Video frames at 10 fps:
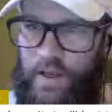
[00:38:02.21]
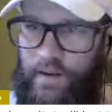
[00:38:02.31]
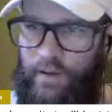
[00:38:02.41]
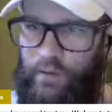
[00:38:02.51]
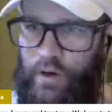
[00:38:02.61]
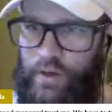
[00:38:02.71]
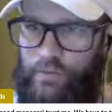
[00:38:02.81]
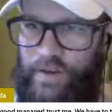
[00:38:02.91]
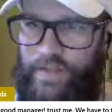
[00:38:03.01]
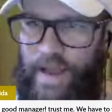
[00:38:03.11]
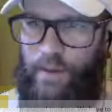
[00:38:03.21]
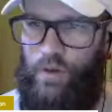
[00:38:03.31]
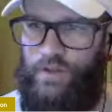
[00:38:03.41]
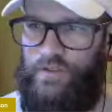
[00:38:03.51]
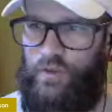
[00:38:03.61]
I've already read that
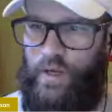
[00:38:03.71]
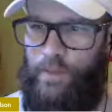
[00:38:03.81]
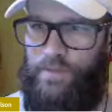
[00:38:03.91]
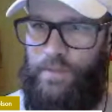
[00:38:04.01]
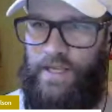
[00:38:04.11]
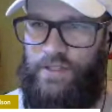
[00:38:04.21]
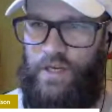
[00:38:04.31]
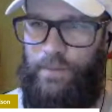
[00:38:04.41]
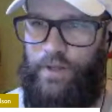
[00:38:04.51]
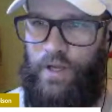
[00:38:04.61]
one. Sorry, I must be catching up on the